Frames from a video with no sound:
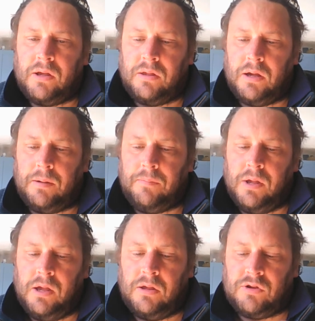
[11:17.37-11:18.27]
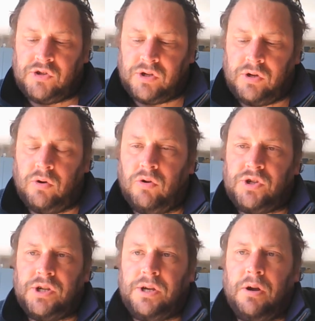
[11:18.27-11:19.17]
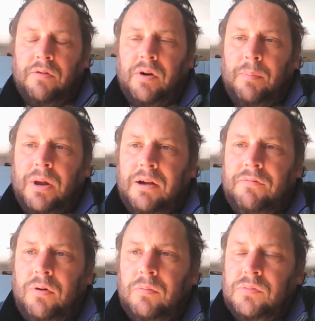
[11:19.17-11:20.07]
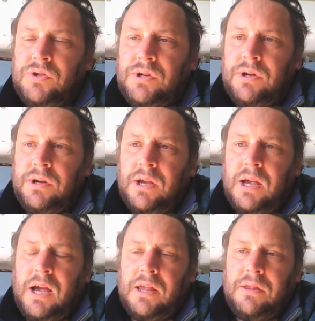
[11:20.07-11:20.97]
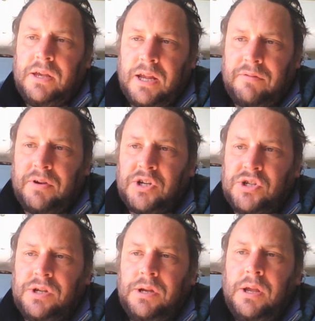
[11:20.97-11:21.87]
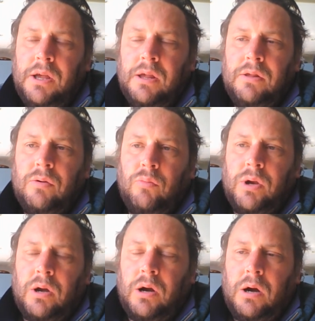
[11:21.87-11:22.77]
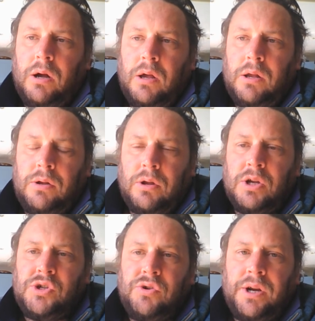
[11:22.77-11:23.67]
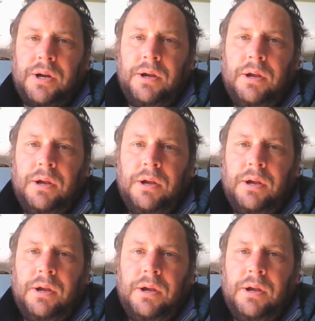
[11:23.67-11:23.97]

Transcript: the security of our platforms and the innovation that we are nurturing,